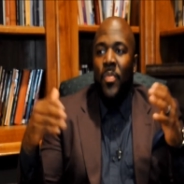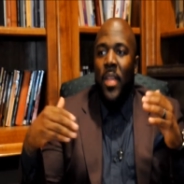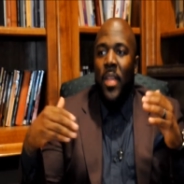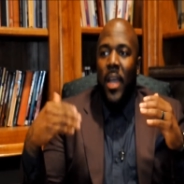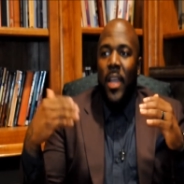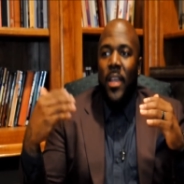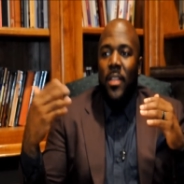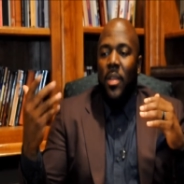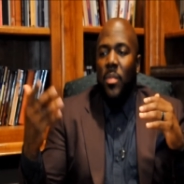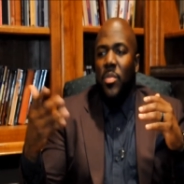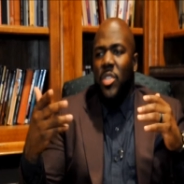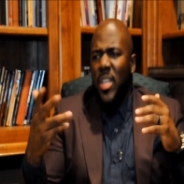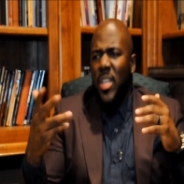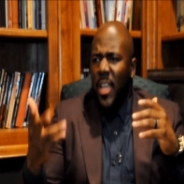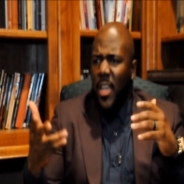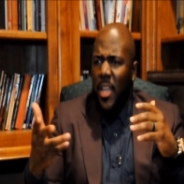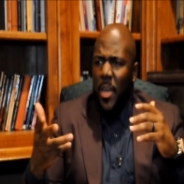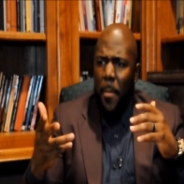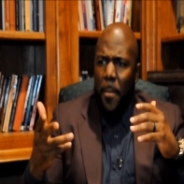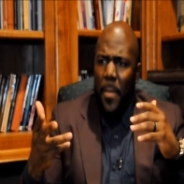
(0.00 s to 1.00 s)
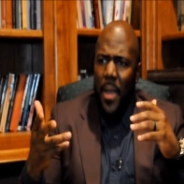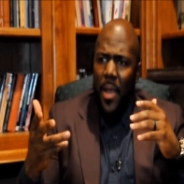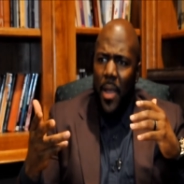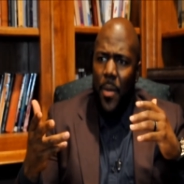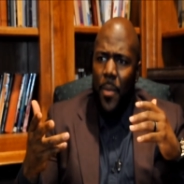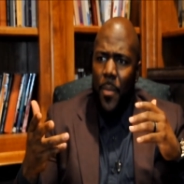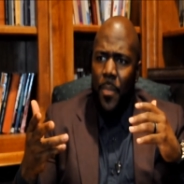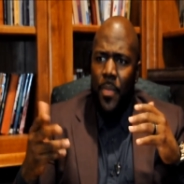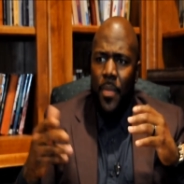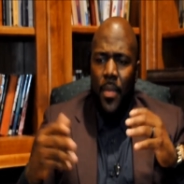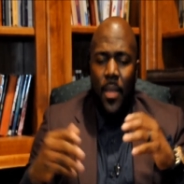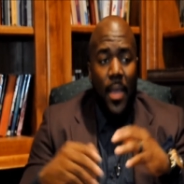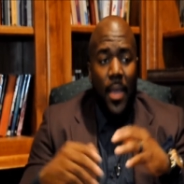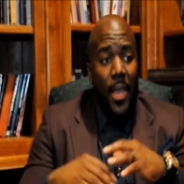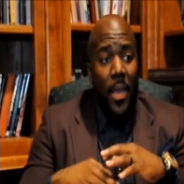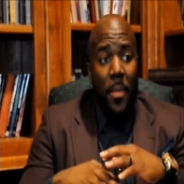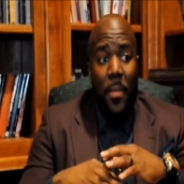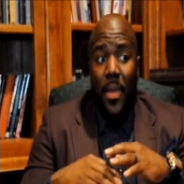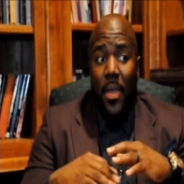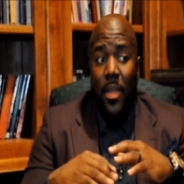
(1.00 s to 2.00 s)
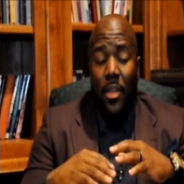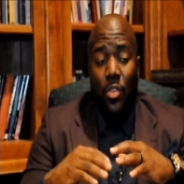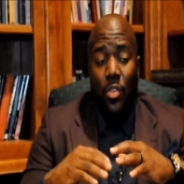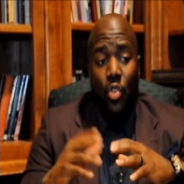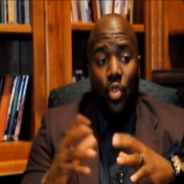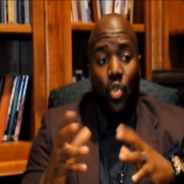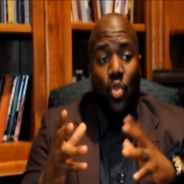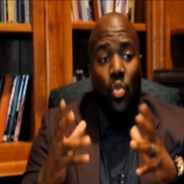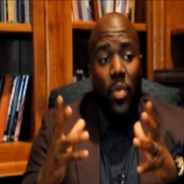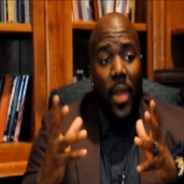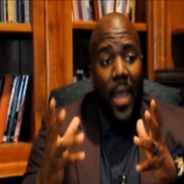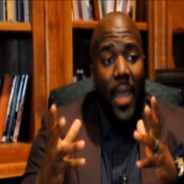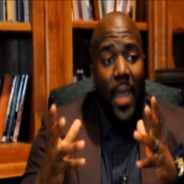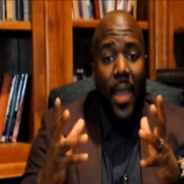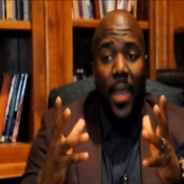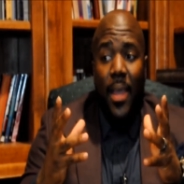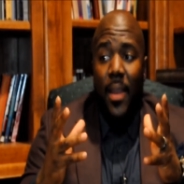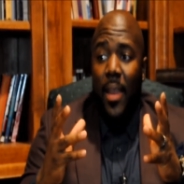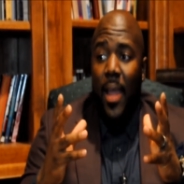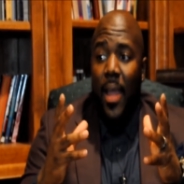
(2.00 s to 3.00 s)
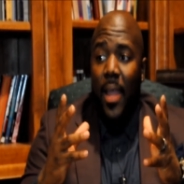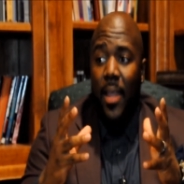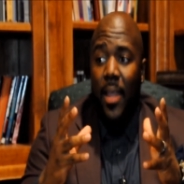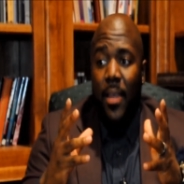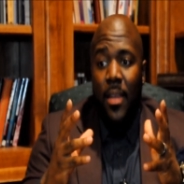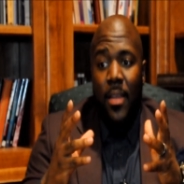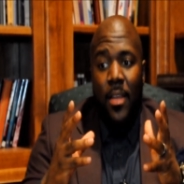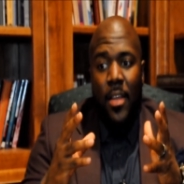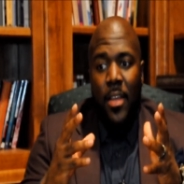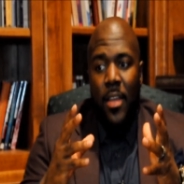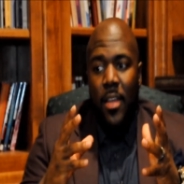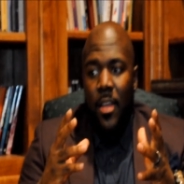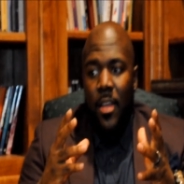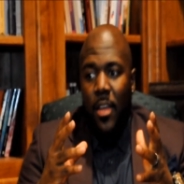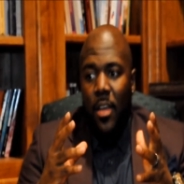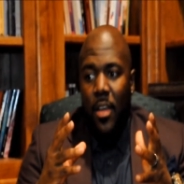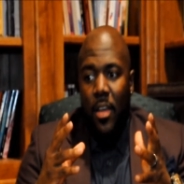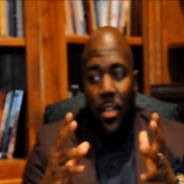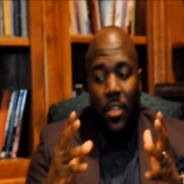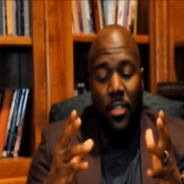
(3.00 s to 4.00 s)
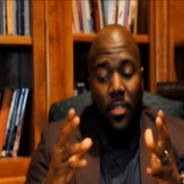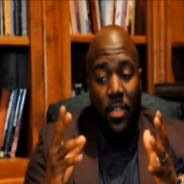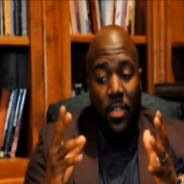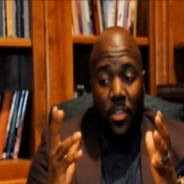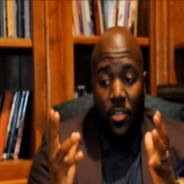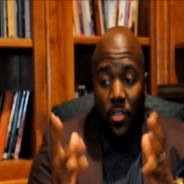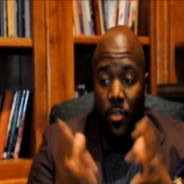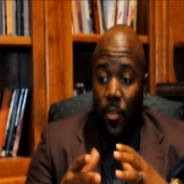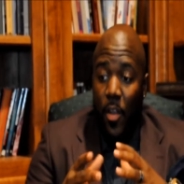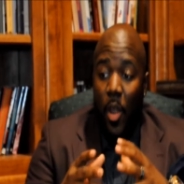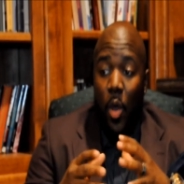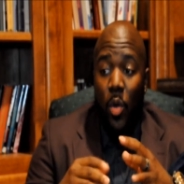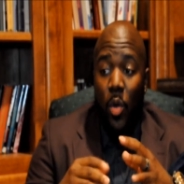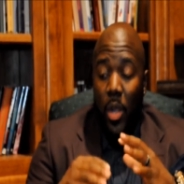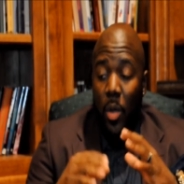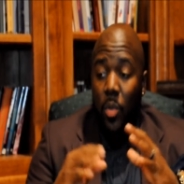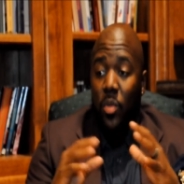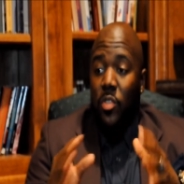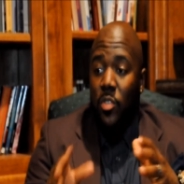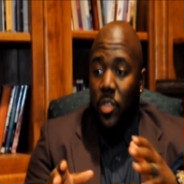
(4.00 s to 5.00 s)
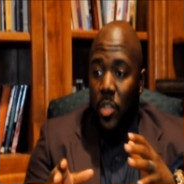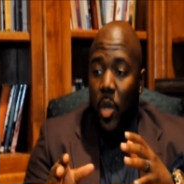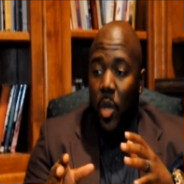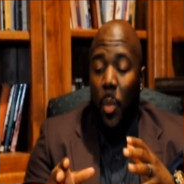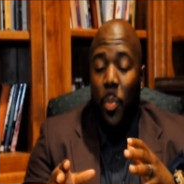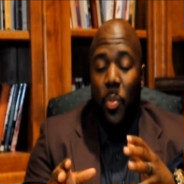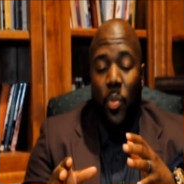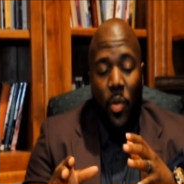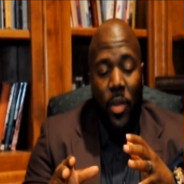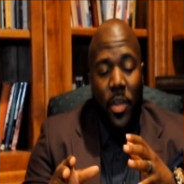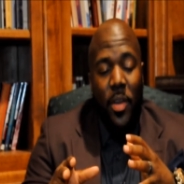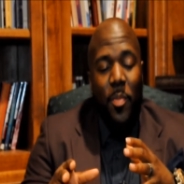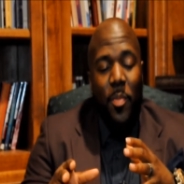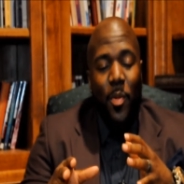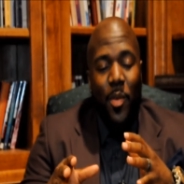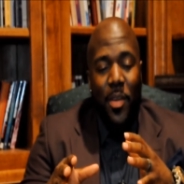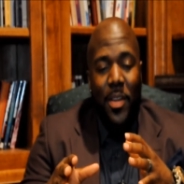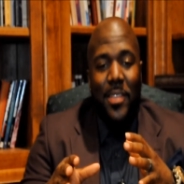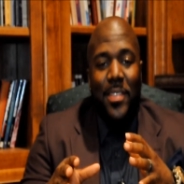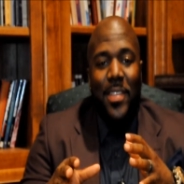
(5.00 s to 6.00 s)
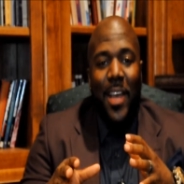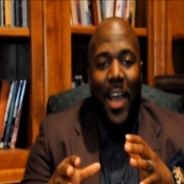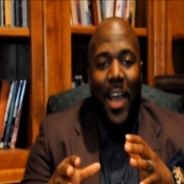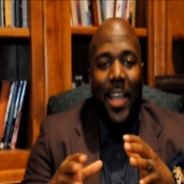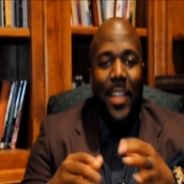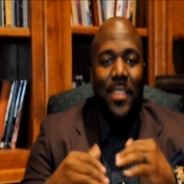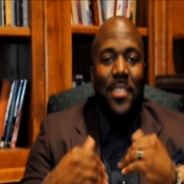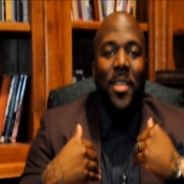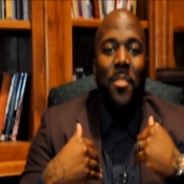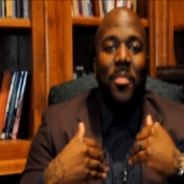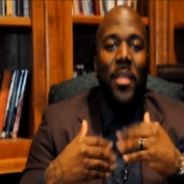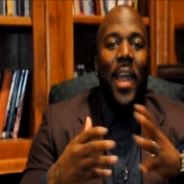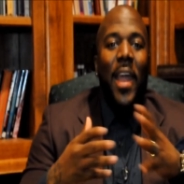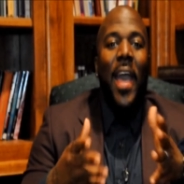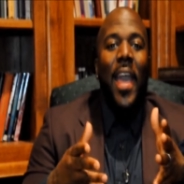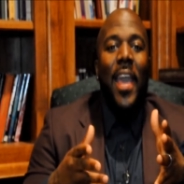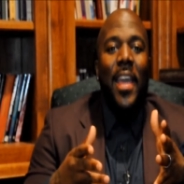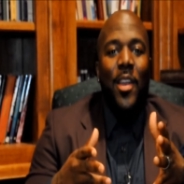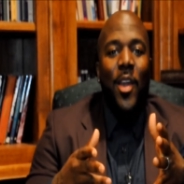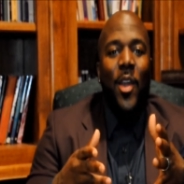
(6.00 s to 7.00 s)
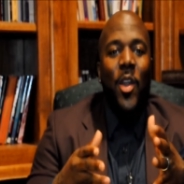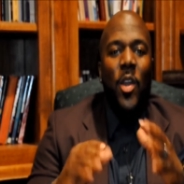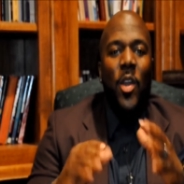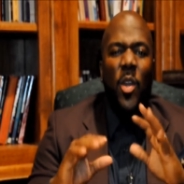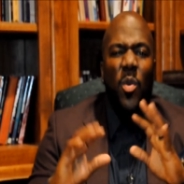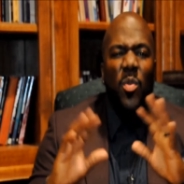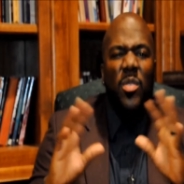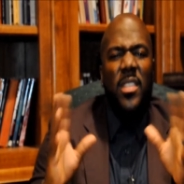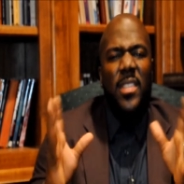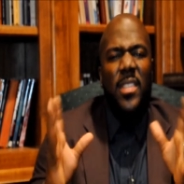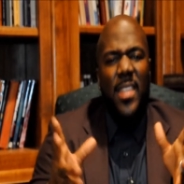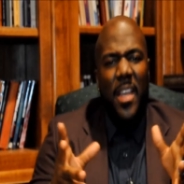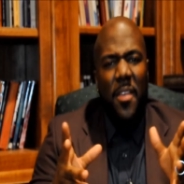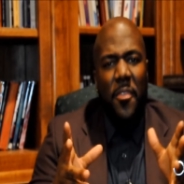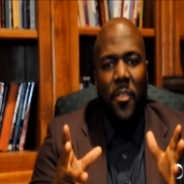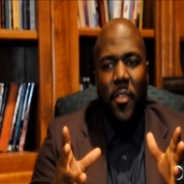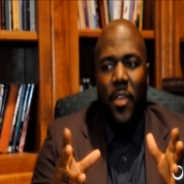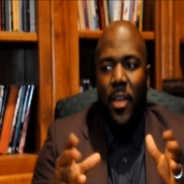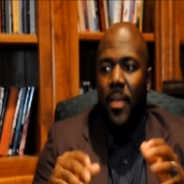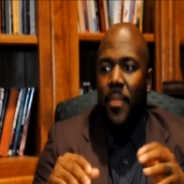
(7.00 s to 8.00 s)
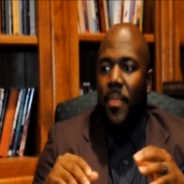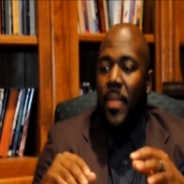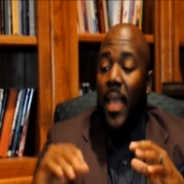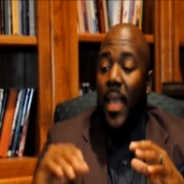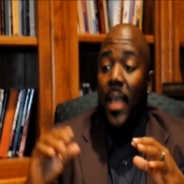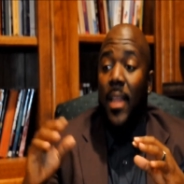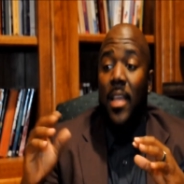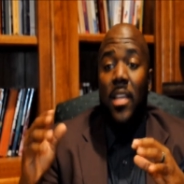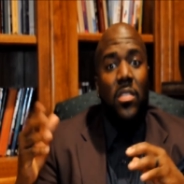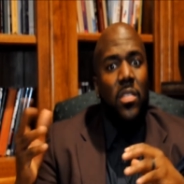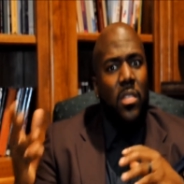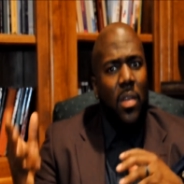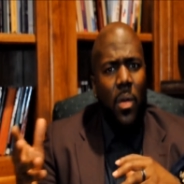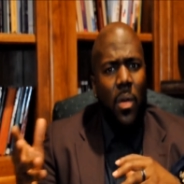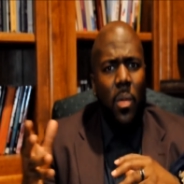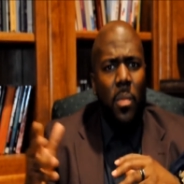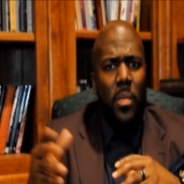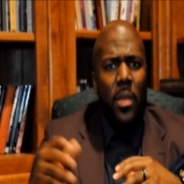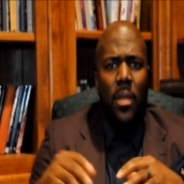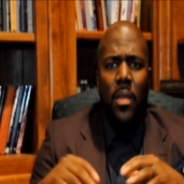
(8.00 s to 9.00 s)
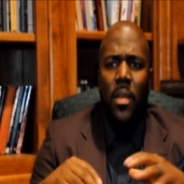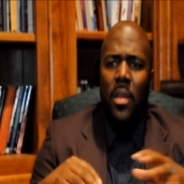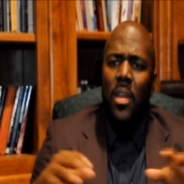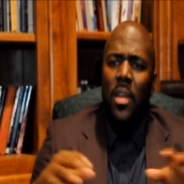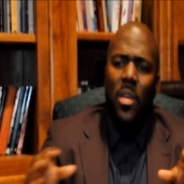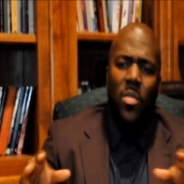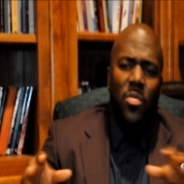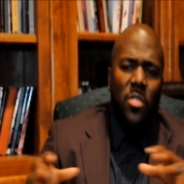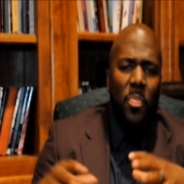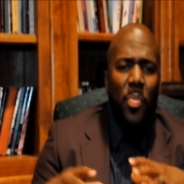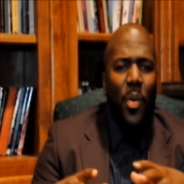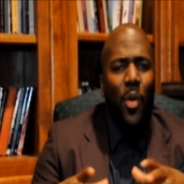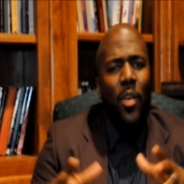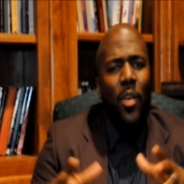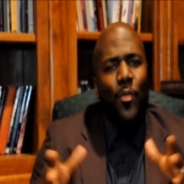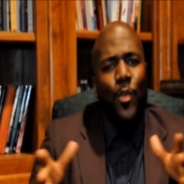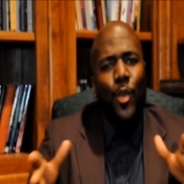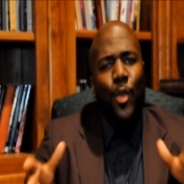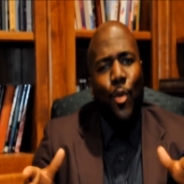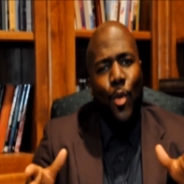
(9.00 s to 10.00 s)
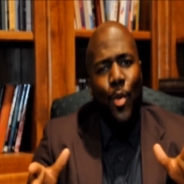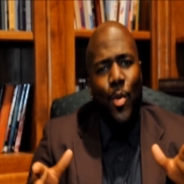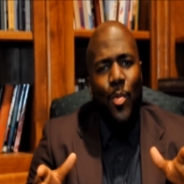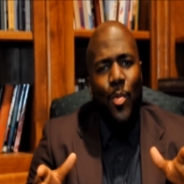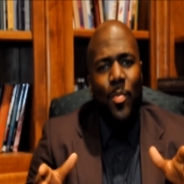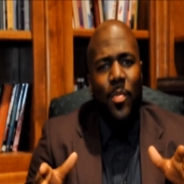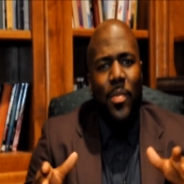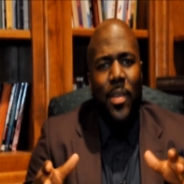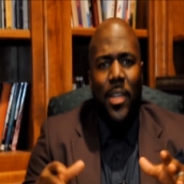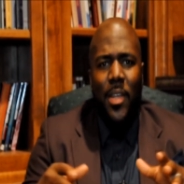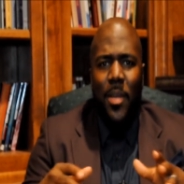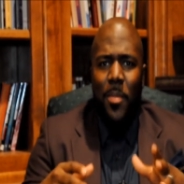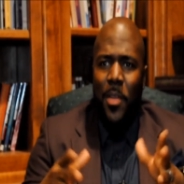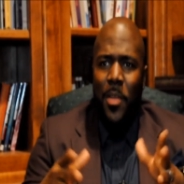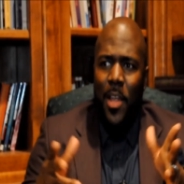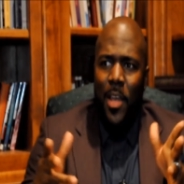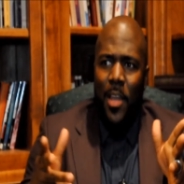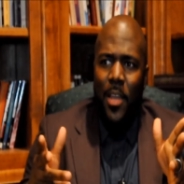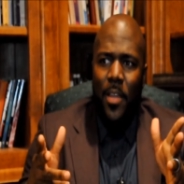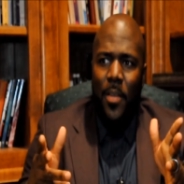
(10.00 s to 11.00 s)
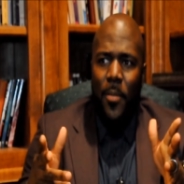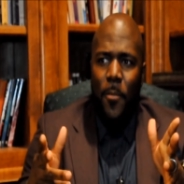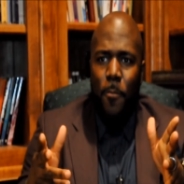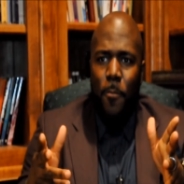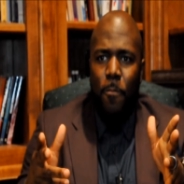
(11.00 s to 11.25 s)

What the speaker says: I ended up checking him out, and man, dude had like this flow that was, pretty tight. Something I hadn't heard. It was different, and he told me he was a part of a group, and I'm like,